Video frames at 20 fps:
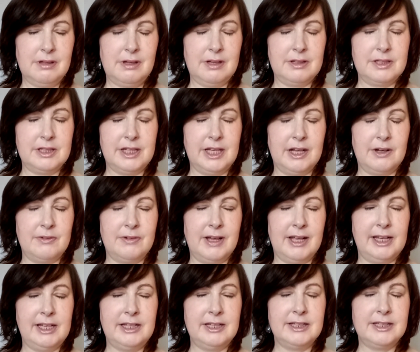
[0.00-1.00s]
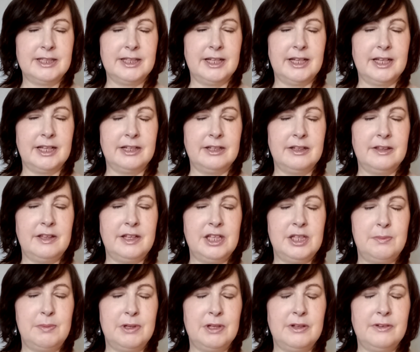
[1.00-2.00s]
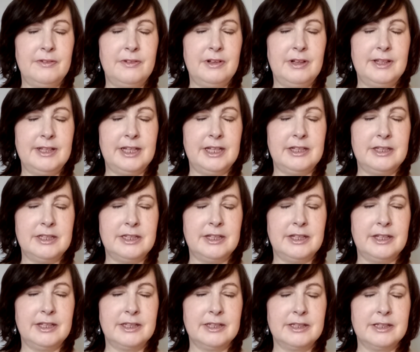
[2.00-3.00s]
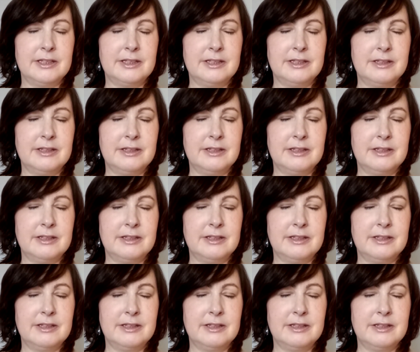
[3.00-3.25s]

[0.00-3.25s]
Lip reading: As you get ready to sink into these beautiful teachings.